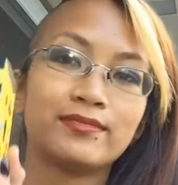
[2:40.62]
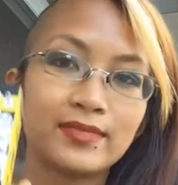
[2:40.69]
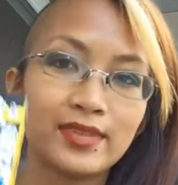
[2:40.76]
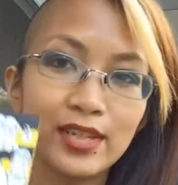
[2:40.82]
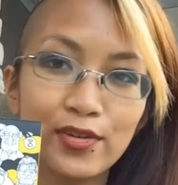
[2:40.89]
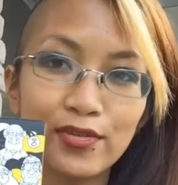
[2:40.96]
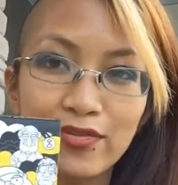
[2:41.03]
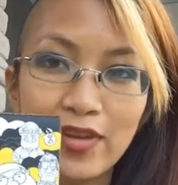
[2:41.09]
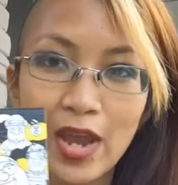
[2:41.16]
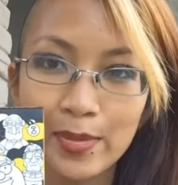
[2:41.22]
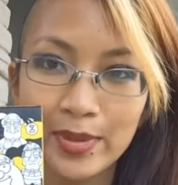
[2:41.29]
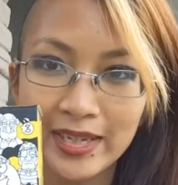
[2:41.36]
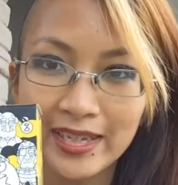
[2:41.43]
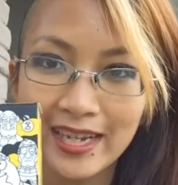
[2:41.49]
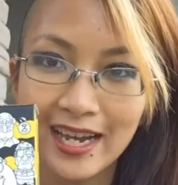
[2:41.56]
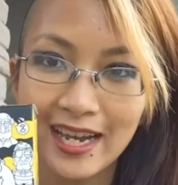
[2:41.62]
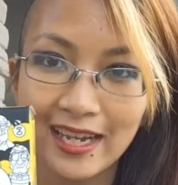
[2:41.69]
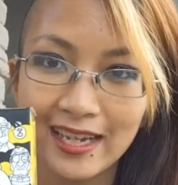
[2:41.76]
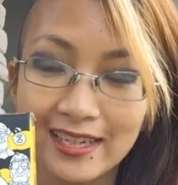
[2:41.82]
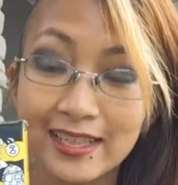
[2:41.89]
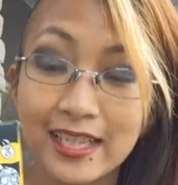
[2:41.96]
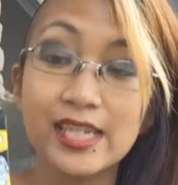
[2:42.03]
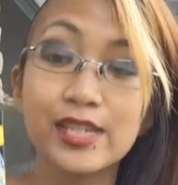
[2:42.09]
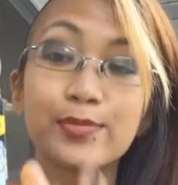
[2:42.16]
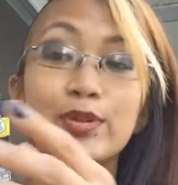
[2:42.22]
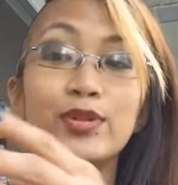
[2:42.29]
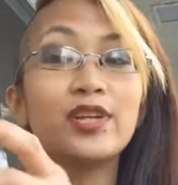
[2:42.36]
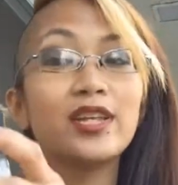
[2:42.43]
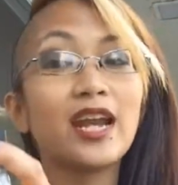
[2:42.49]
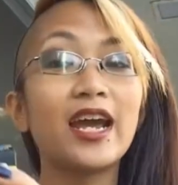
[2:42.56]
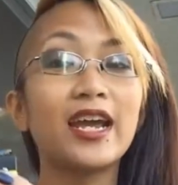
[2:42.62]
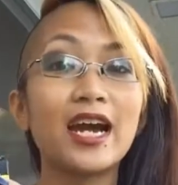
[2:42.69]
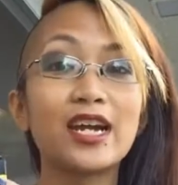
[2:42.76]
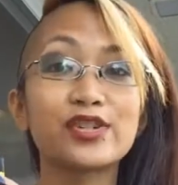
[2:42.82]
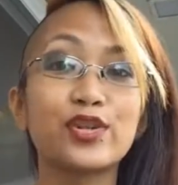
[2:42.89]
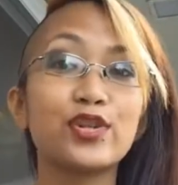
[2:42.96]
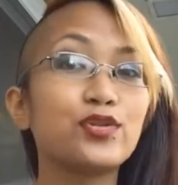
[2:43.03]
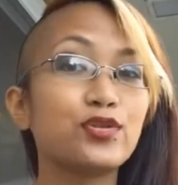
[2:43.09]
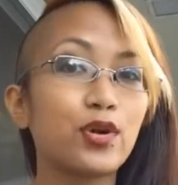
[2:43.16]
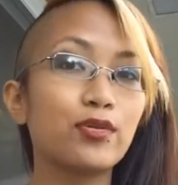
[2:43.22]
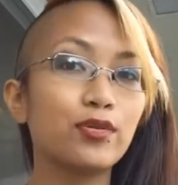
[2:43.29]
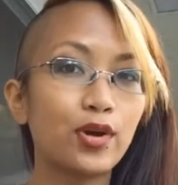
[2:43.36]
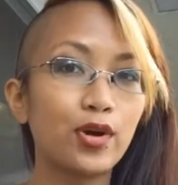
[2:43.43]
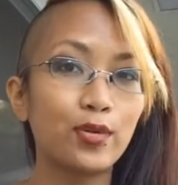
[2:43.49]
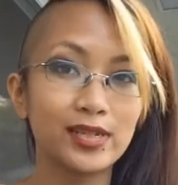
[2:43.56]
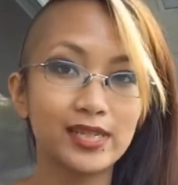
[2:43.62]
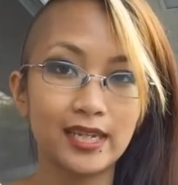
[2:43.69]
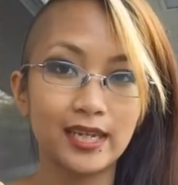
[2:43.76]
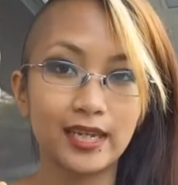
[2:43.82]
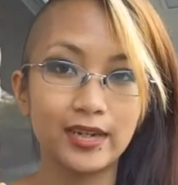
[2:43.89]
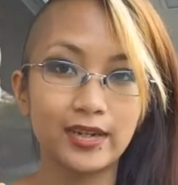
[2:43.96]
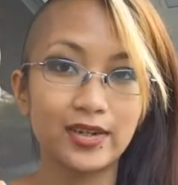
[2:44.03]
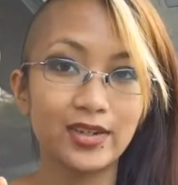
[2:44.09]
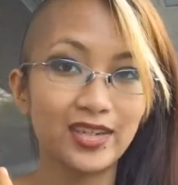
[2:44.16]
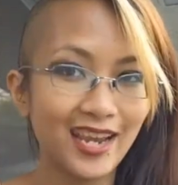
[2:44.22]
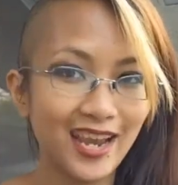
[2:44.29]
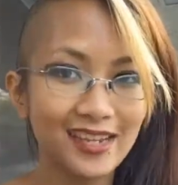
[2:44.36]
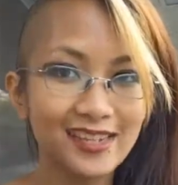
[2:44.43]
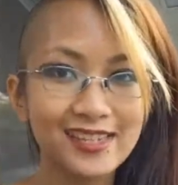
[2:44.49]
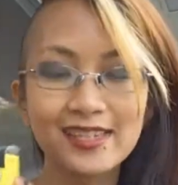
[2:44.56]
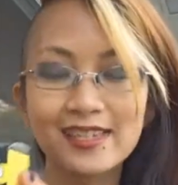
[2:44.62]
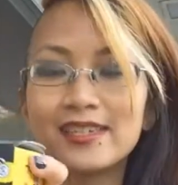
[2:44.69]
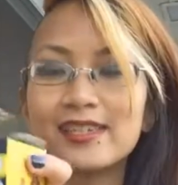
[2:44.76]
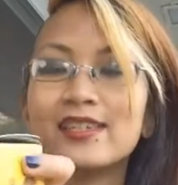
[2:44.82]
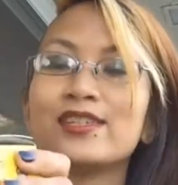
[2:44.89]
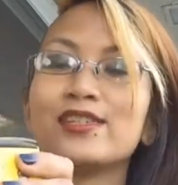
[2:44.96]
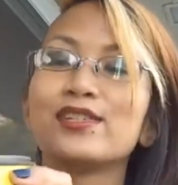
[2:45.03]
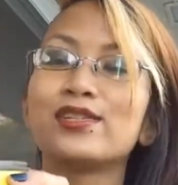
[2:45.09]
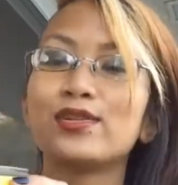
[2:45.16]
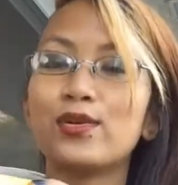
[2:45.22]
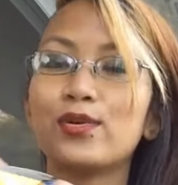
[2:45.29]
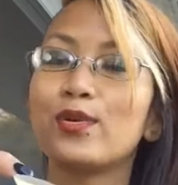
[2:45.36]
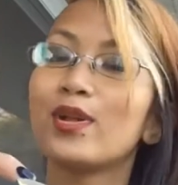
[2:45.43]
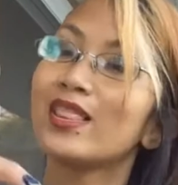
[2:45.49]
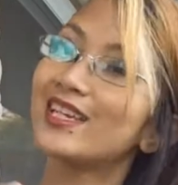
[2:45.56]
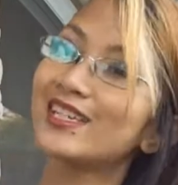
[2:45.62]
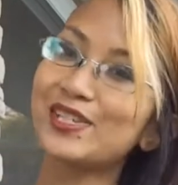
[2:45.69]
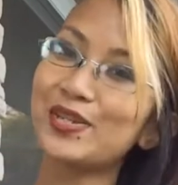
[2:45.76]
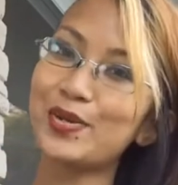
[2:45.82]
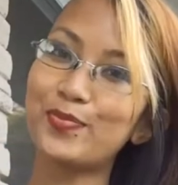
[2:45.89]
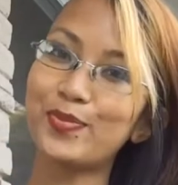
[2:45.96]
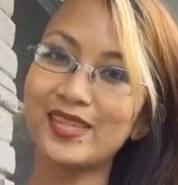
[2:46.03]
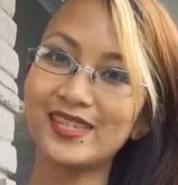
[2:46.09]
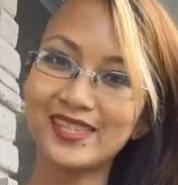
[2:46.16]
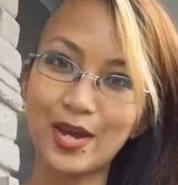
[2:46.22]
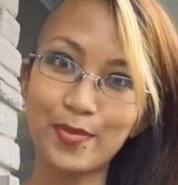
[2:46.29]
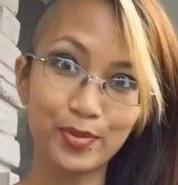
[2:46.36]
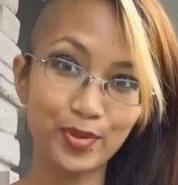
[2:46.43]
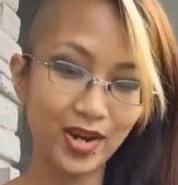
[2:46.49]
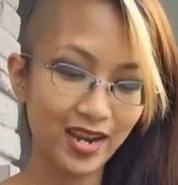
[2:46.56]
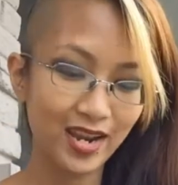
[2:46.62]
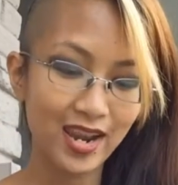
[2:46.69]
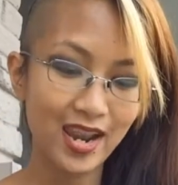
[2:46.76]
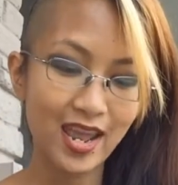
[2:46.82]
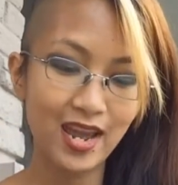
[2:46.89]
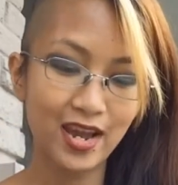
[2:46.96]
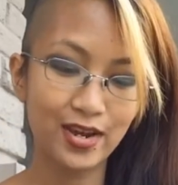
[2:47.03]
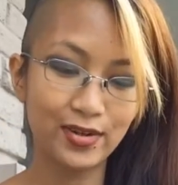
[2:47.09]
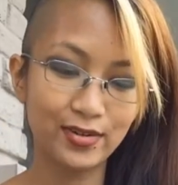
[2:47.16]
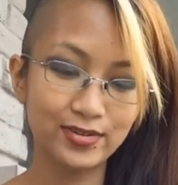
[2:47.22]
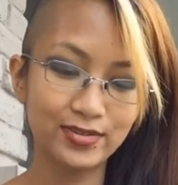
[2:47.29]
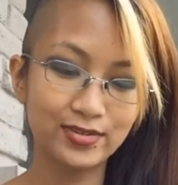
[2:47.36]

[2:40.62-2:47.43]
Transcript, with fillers: little Family Guy collectible, and I actually don't know what's in here yet, so let's open this up right now,